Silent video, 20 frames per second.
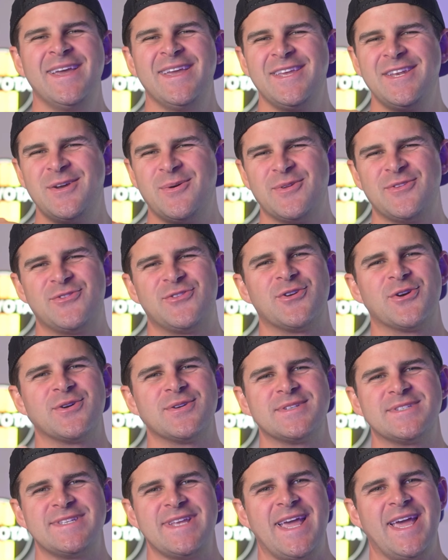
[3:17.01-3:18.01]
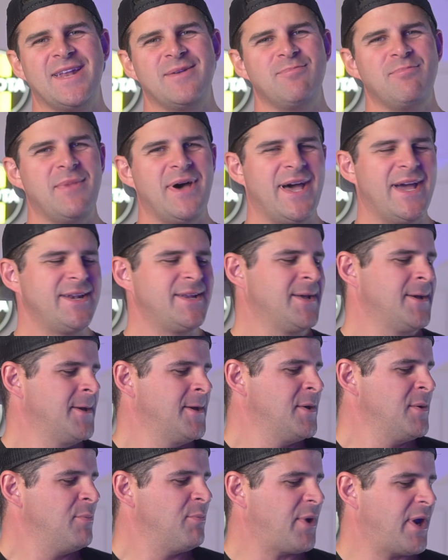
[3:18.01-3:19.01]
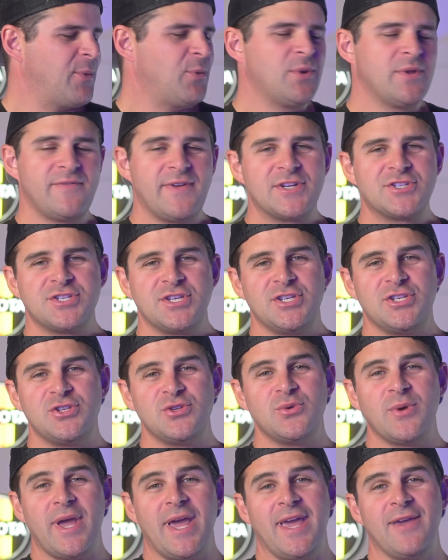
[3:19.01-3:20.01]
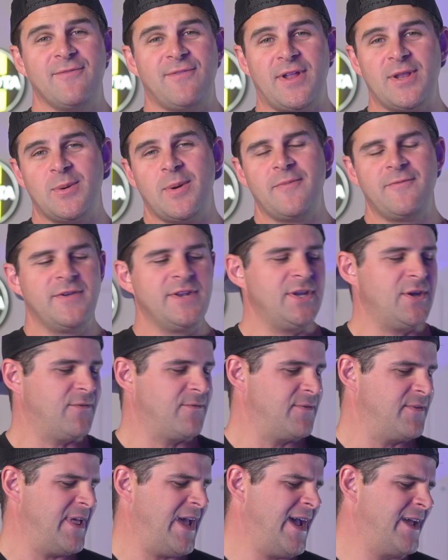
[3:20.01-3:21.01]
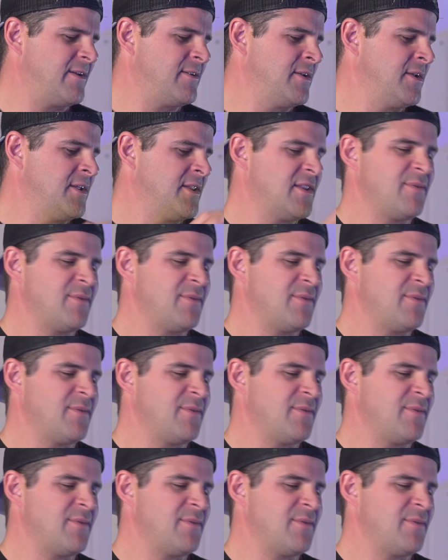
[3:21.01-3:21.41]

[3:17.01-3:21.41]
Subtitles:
with dirt, sand, mud, but I will eventually do a follow-up video for that.